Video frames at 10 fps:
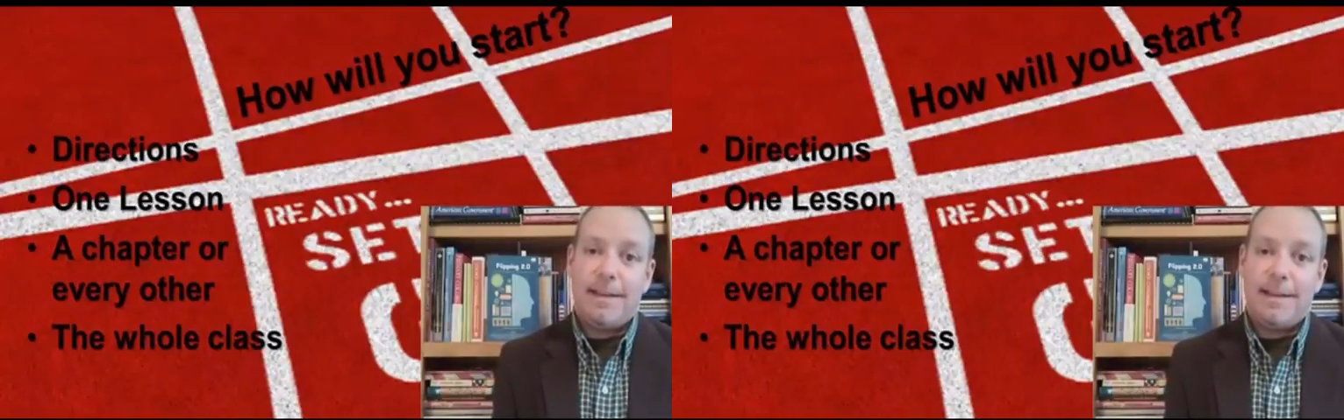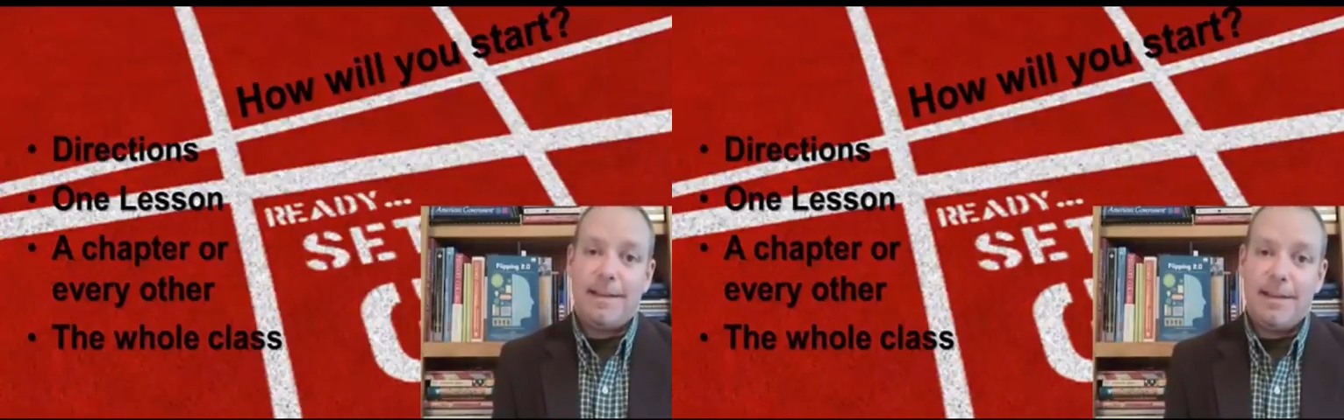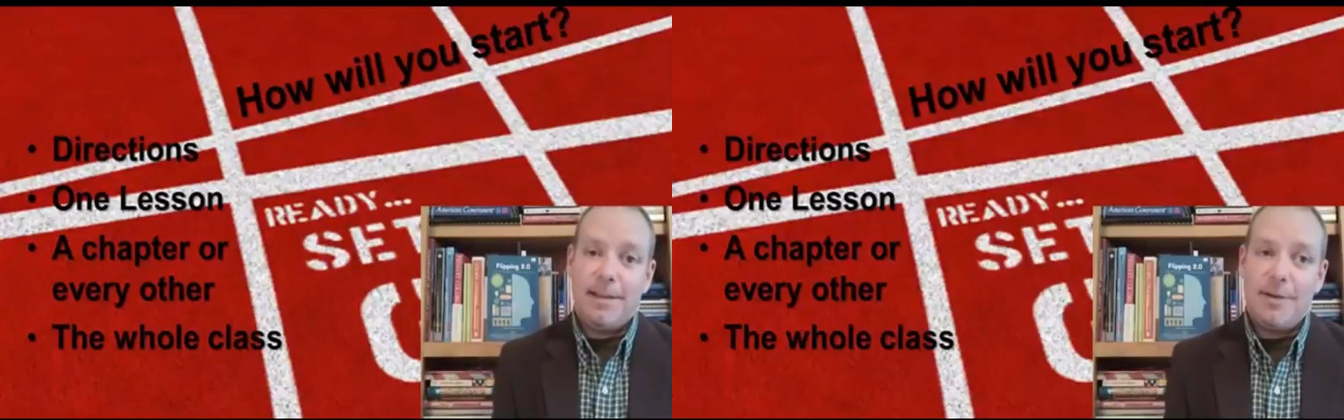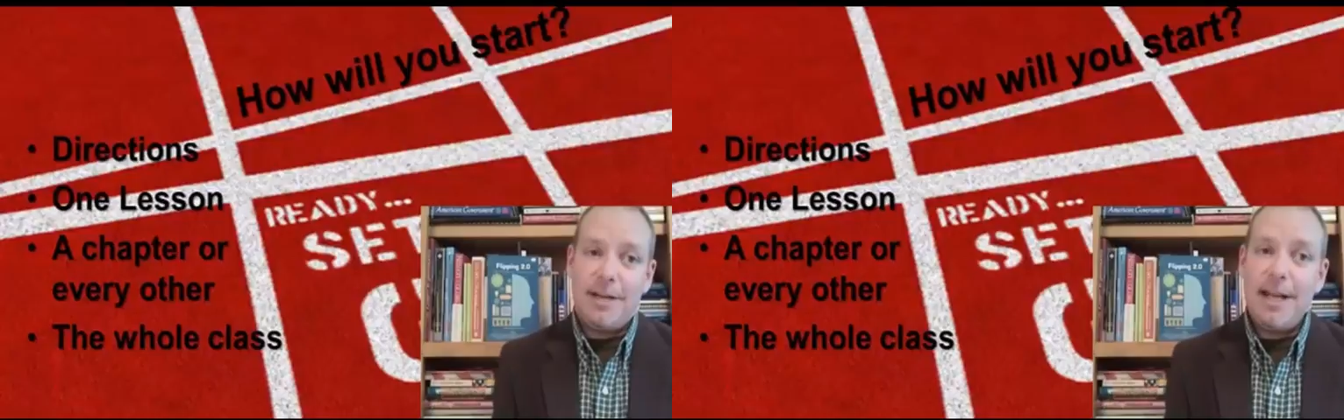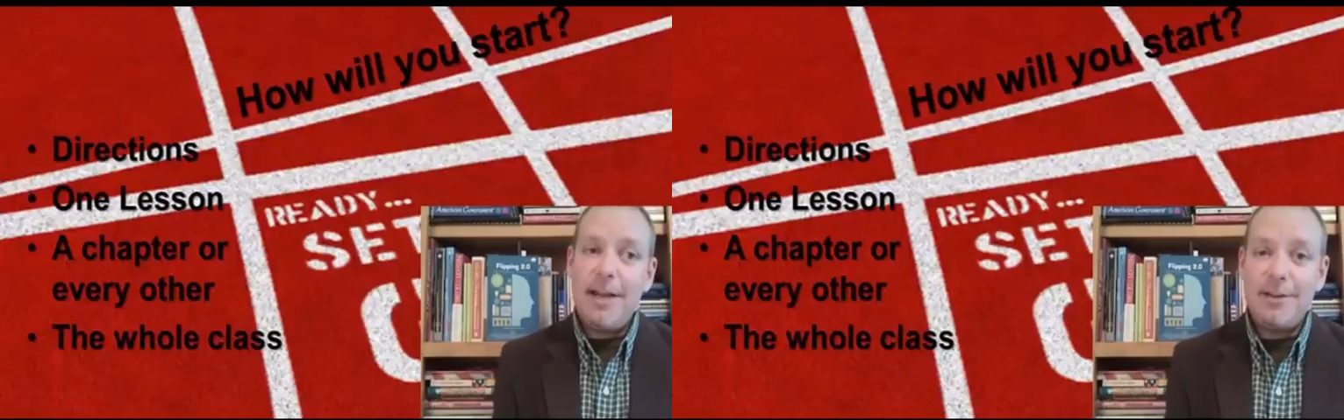I'll tell you
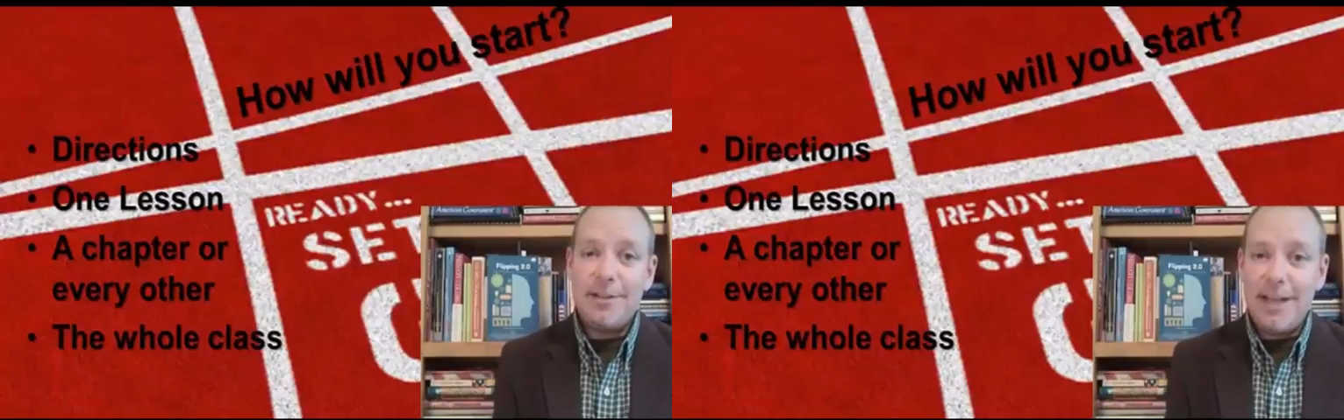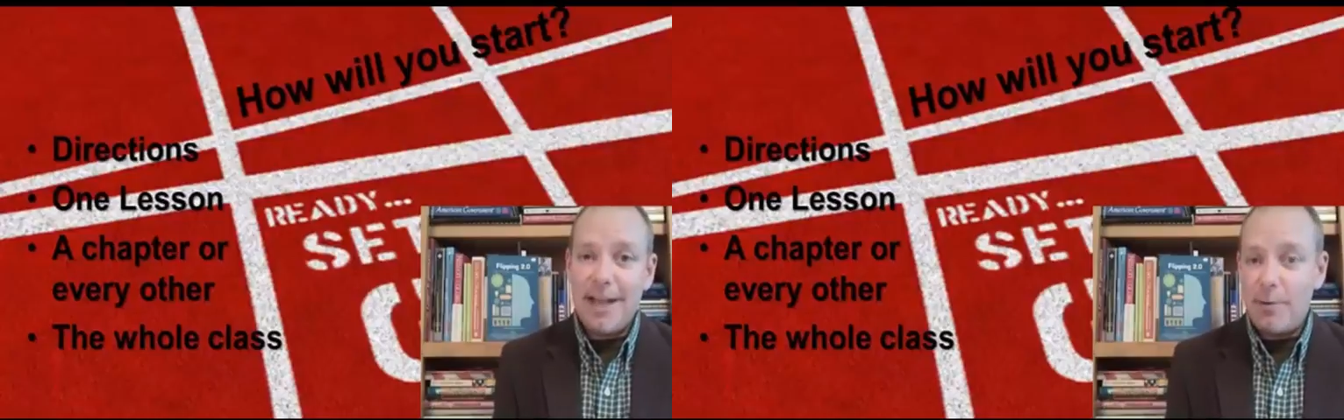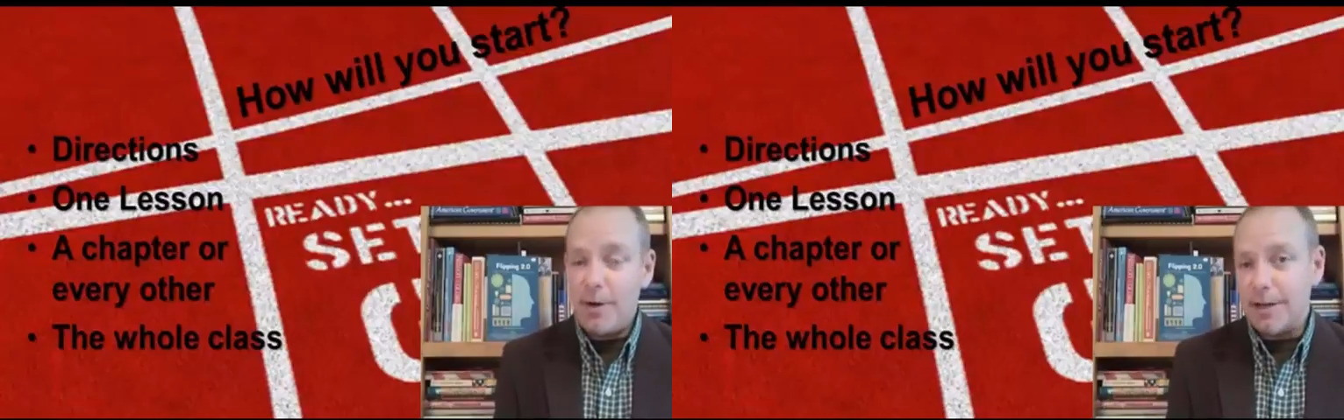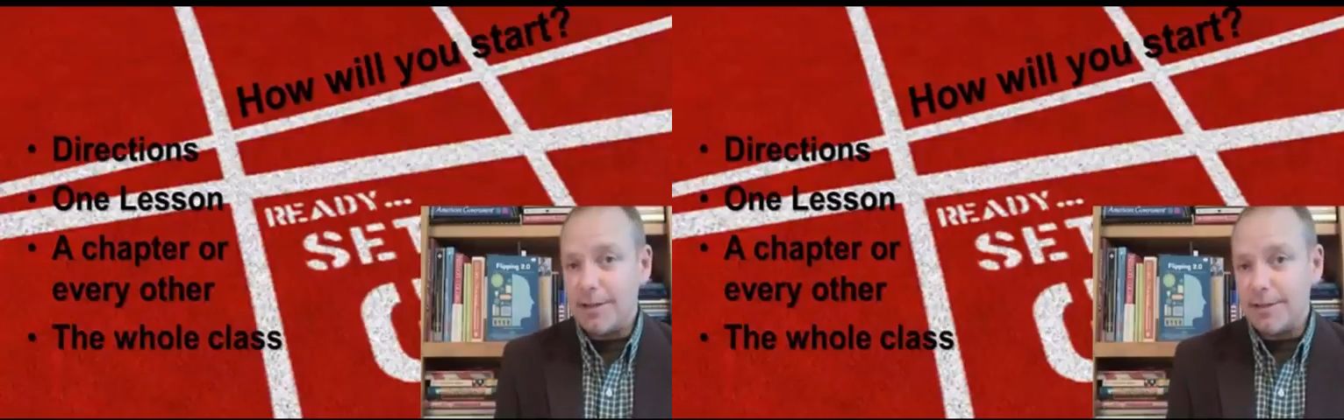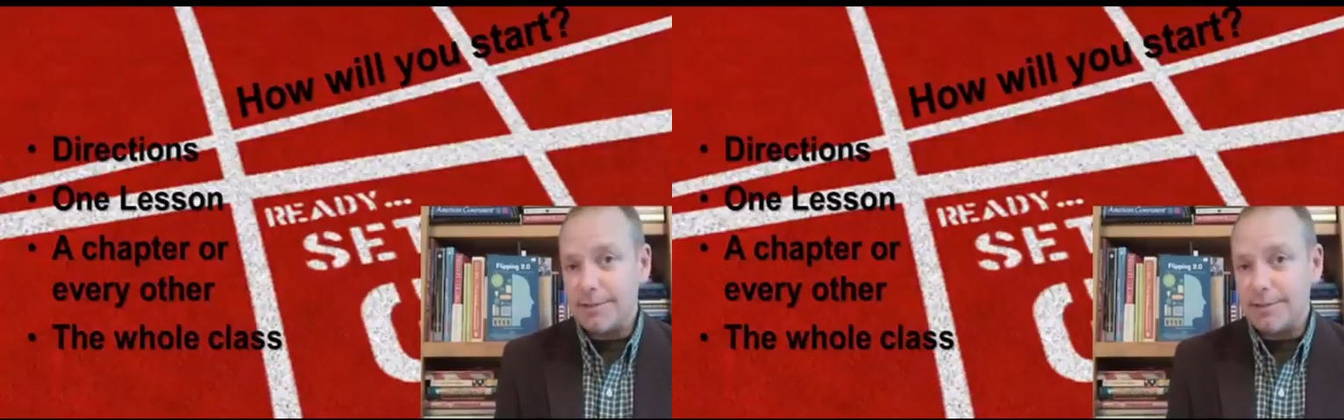right now, it's a lot of work.